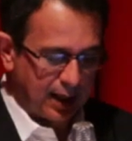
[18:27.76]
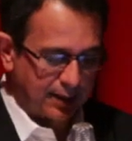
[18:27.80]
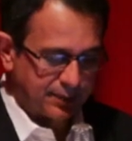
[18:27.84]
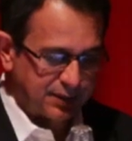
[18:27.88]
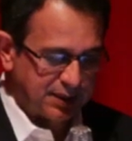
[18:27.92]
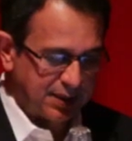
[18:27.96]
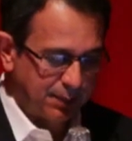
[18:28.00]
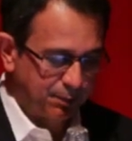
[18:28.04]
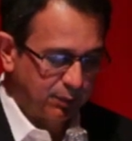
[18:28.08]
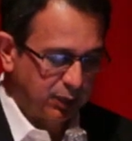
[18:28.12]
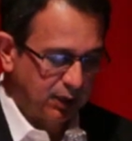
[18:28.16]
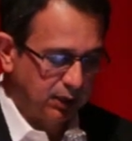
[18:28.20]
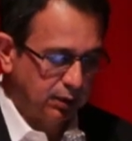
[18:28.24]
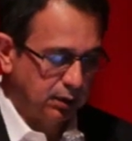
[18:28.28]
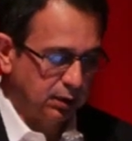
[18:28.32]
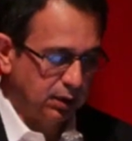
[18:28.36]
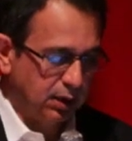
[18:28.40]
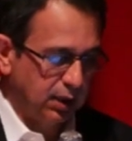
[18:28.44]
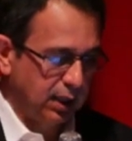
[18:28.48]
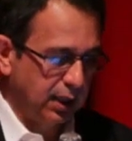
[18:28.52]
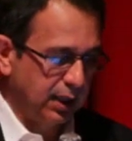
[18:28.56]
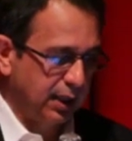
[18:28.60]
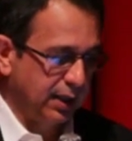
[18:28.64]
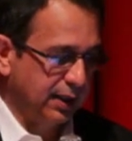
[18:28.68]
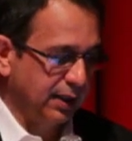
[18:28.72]
Simple
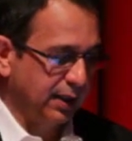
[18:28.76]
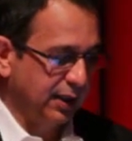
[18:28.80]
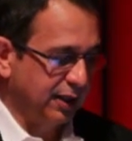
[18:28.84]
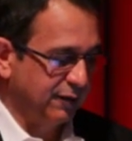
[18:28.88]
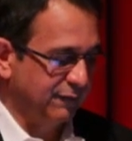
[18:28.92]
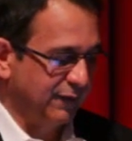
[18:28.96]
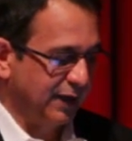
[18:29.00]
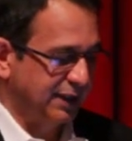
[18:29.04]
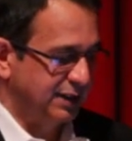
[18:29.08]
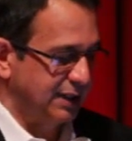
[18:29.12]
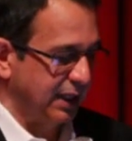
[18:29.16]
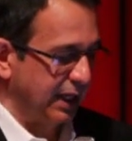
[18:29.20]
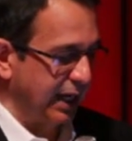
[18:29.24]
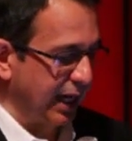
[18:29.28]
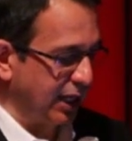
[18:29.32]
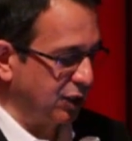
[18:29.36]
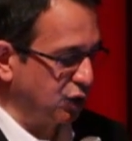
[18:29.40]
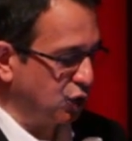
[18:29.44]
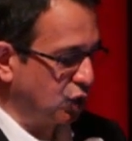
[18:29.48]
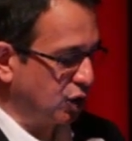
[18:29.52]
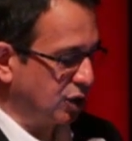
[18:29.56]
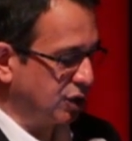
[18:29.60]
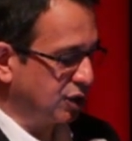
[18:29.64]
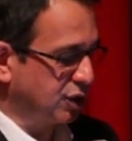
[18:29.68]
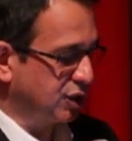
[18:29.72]

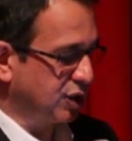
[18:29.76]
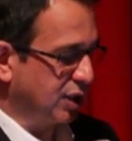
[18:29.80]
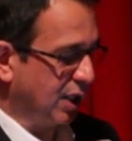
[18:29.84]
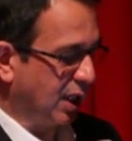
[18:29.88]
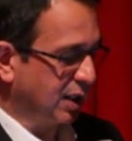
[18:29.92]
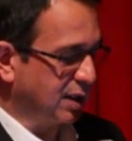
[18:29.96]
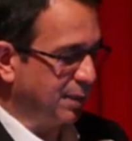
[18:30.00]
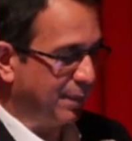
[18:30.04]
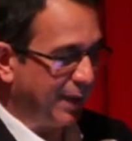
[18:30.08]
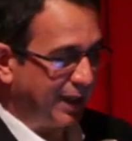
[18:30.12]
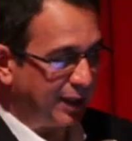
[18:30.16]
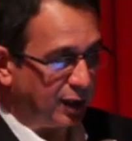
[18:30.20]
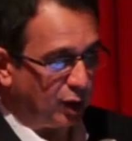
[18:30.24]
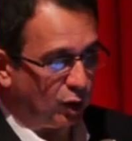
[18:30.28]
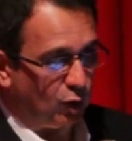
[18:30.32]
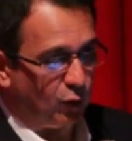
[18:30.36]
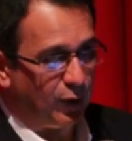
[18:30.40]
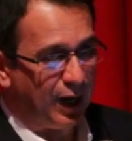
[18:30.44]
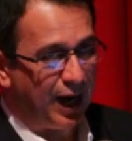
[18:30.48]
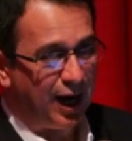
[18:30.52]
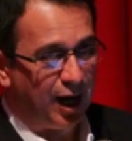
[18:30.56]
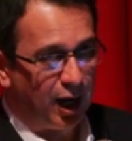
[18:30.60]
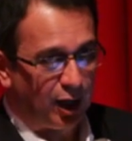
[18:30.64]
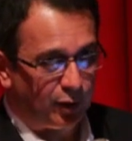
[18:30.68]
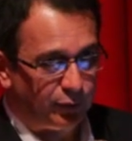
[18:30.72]
investigations, depending on
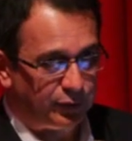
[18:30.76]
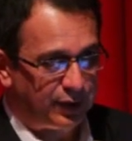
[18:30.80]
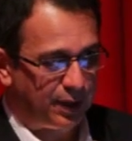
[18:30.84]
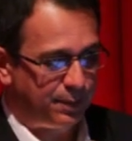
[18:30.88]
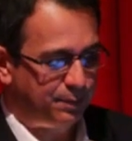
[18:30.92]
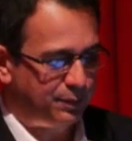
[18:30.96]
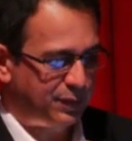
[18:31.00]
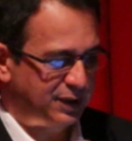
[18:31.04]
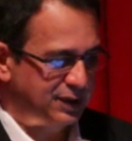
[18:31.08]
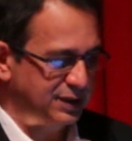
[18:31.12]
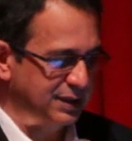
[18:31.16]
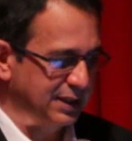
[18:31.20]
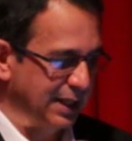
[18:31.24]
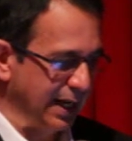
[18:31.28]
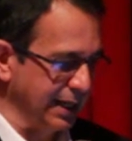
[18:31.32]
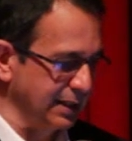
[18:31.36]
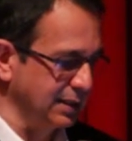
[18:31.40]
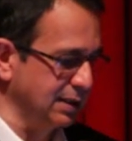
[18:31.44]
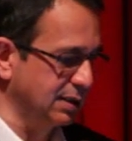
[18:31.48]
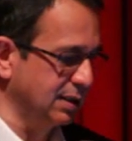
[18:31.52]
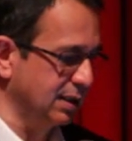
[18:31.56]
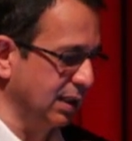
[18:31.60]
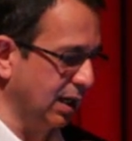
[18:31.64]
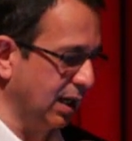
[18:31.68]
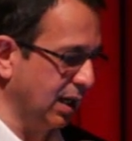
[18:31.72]
how they
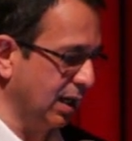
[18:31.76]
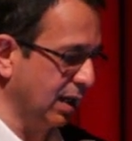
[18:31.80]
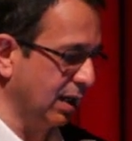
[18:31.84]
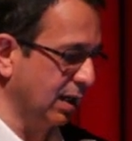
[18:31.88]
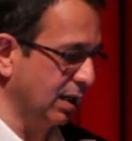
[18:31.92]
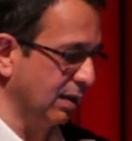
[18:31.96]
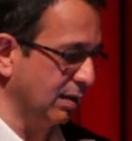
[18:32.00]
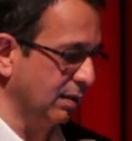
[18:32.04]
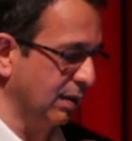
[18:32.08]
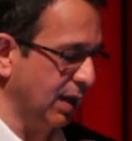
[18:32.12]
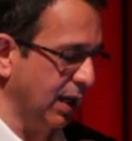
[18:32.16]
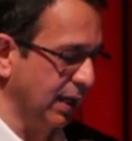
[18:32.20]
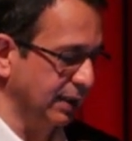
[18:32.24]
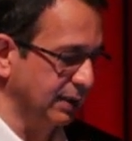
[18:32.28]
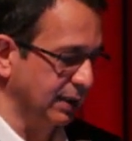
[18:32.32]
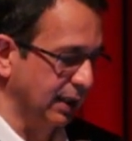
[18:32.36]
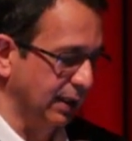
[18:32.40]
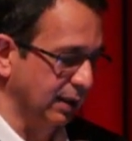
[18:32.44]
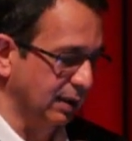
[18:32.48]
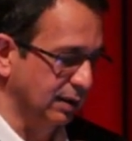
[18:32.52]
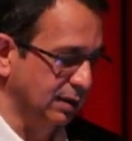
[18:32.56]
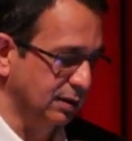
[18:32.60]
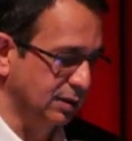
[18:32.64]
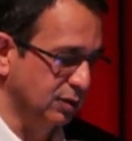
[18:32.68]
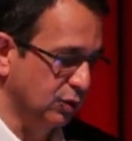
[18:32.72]
present, I
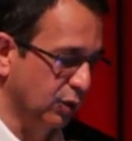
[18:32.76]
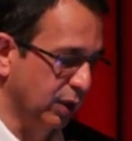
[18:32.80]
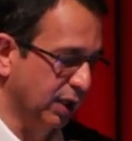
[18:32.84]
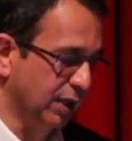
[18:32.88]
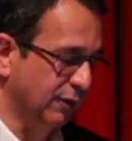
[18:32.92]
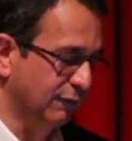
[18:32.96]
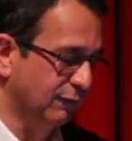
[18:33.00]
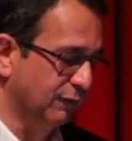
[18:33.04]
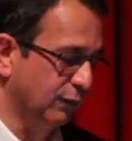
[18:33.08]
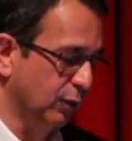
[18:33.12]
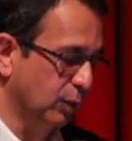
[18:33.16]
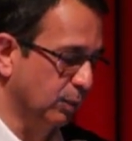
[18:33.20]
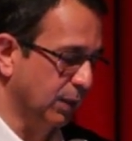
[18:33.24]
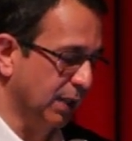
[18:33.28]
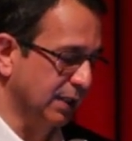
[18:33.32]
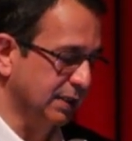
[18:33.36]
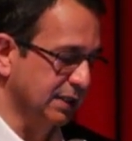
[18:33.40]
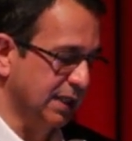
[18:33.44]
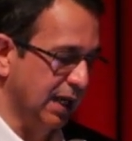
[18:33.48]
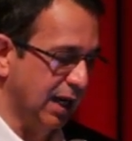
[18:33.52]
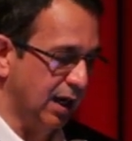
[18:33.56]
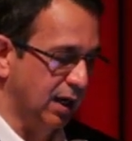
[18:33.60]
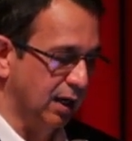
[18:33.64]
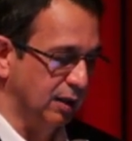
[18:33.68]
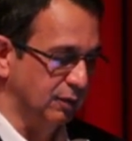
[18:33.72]
think doing a full blood
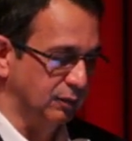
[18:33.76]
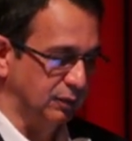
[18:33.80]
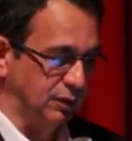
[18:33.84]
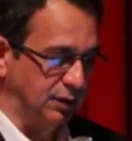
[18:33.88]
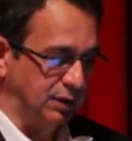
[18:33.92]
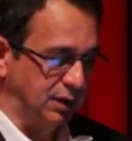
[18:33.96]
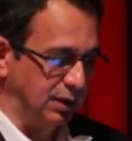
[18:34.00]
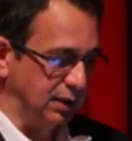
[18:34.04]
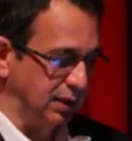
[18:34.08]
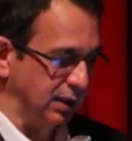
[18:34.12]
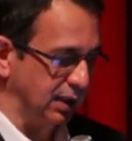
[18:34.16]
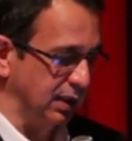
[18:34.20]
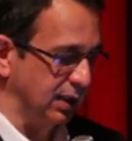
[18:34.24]
count,